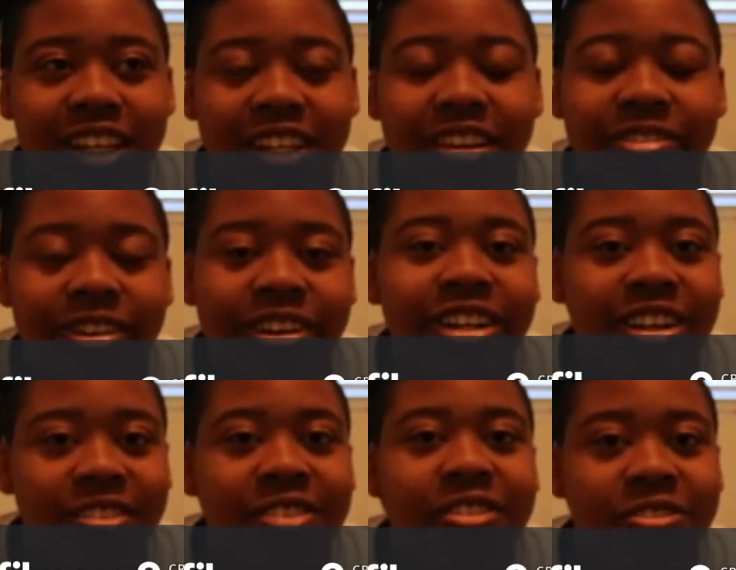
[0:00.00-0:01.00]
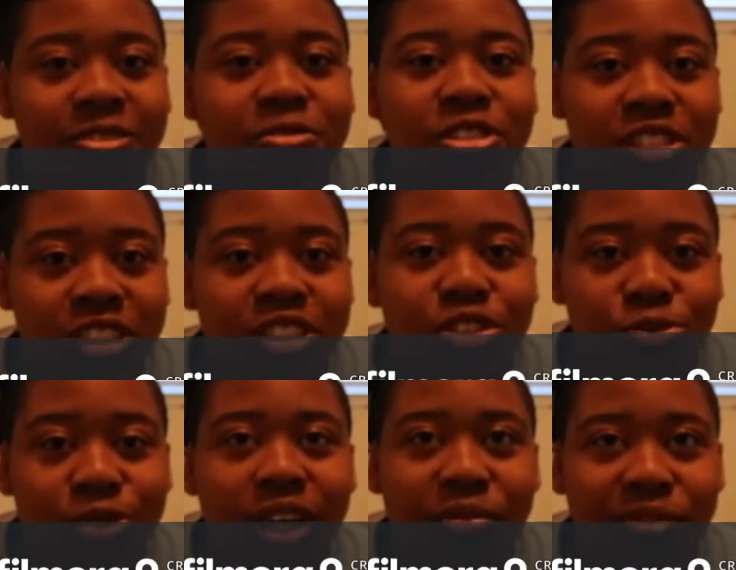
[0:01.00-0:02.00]
they're very different from
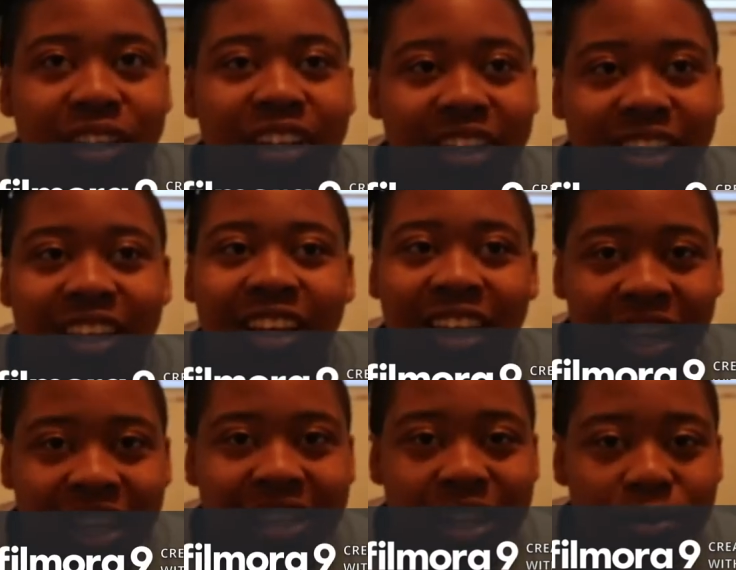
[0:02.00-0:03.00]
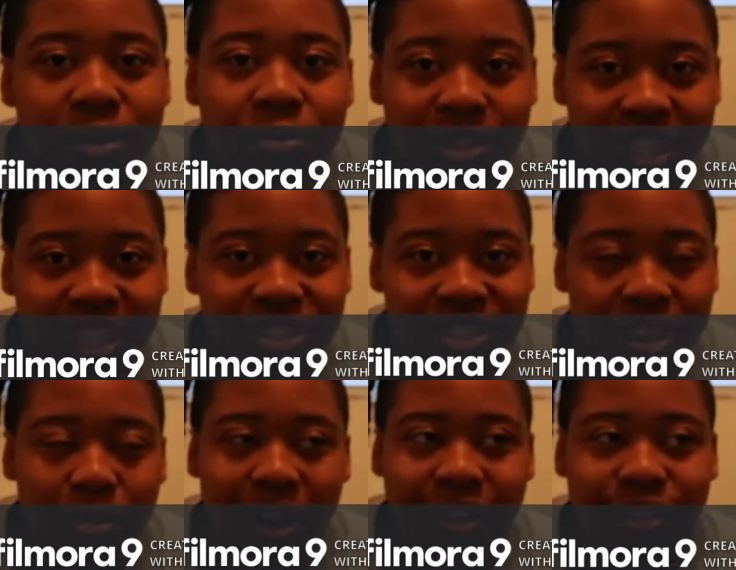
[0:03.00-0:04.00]
GC2B. I'm gonna it's gonna be a pretty
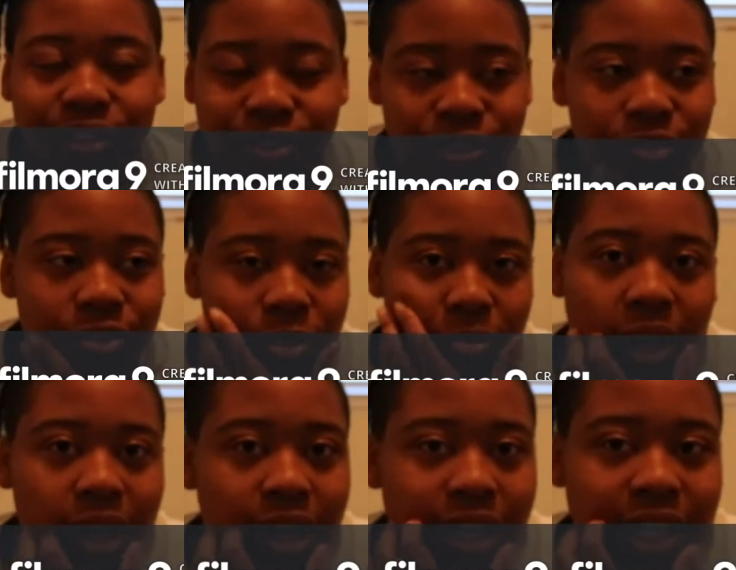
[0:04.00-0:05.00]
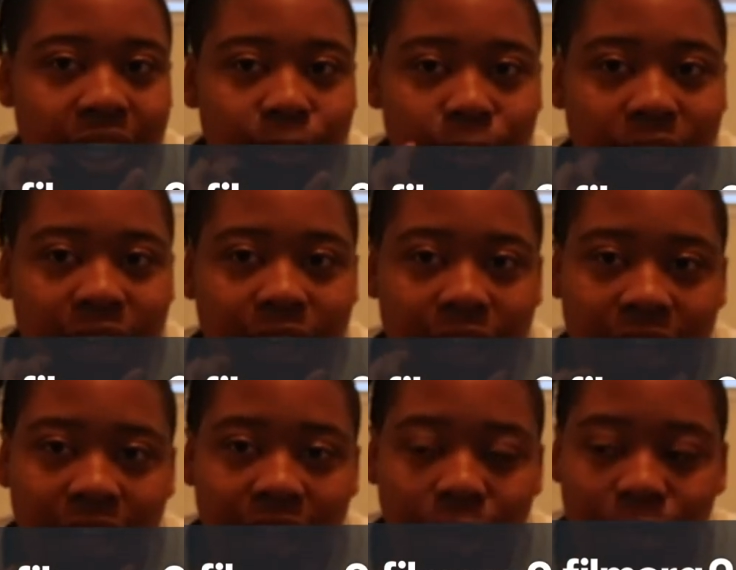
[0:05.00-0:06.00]
interesting modern review in my uh, in my
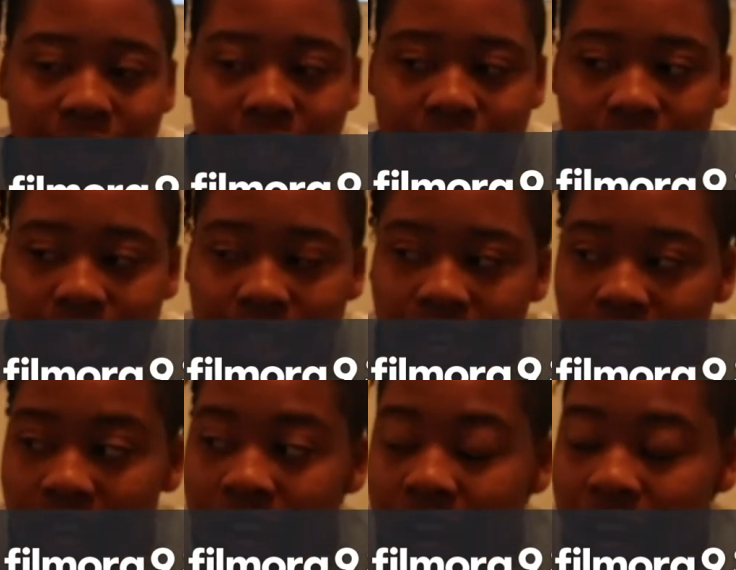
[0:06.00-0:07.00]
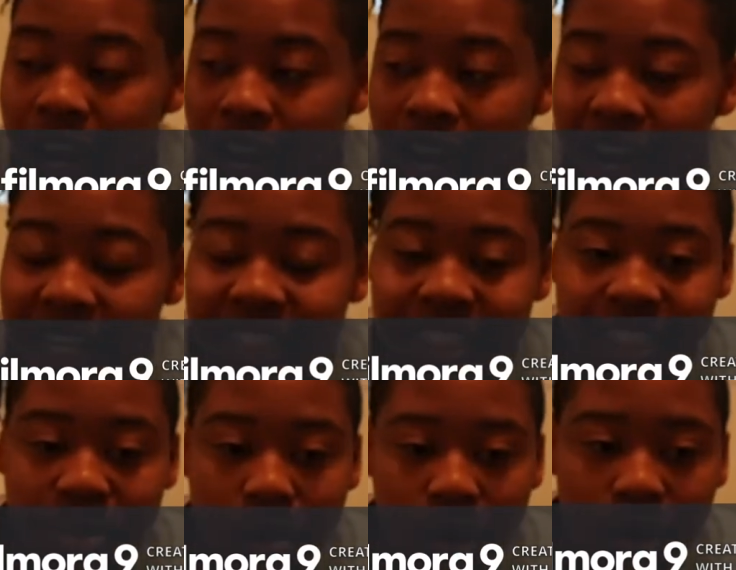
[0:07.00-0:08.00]
opinion. I just
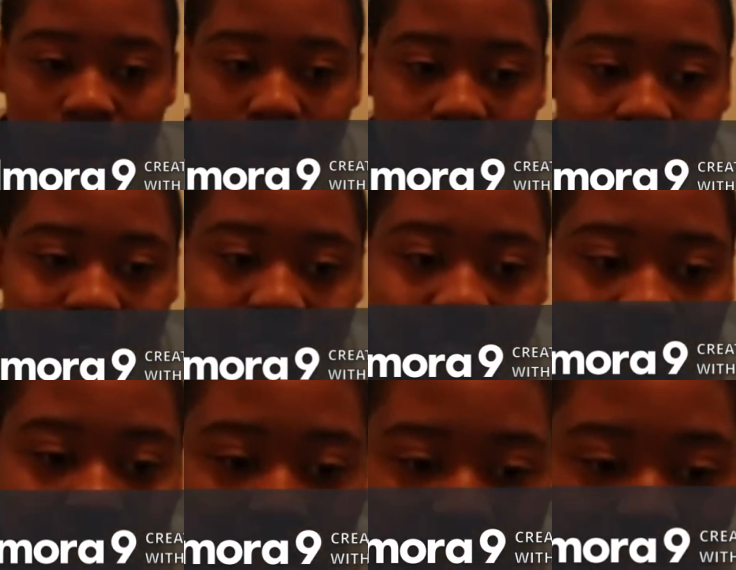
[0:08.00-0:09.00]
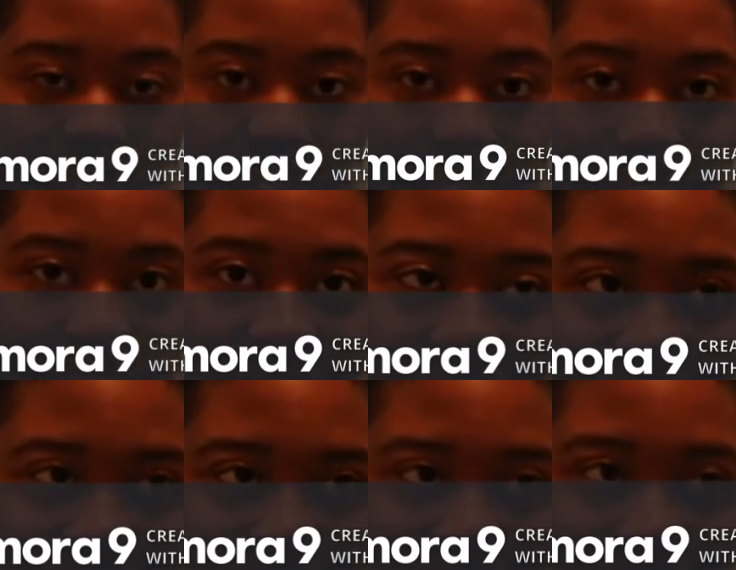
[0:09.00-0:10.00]
did my one month on T video
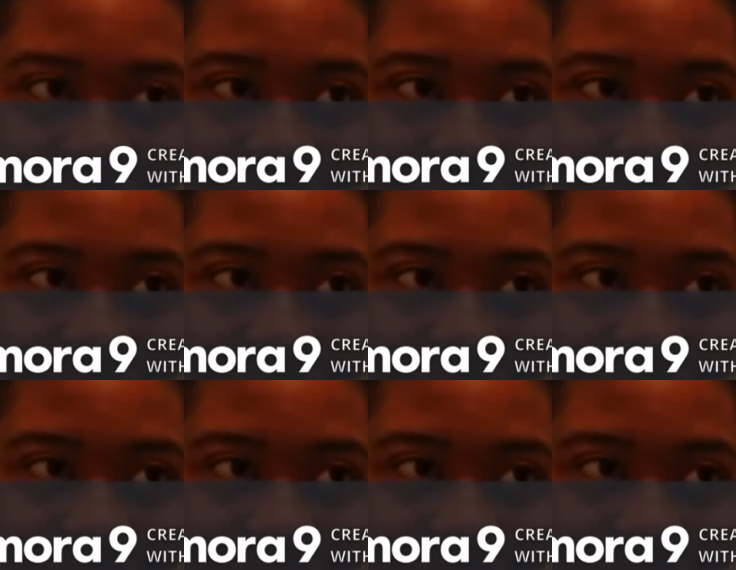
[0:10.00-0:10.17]
and